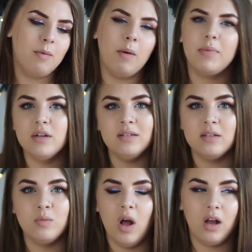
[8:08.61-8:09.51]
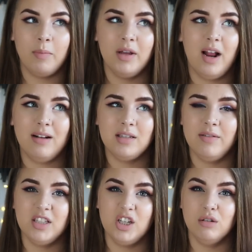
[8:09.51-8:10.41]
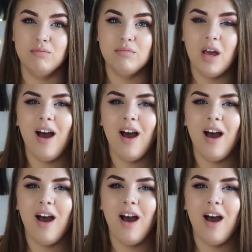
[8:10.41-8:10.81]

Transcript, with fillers: But because it doesn't work, I'm going to have to give it 2.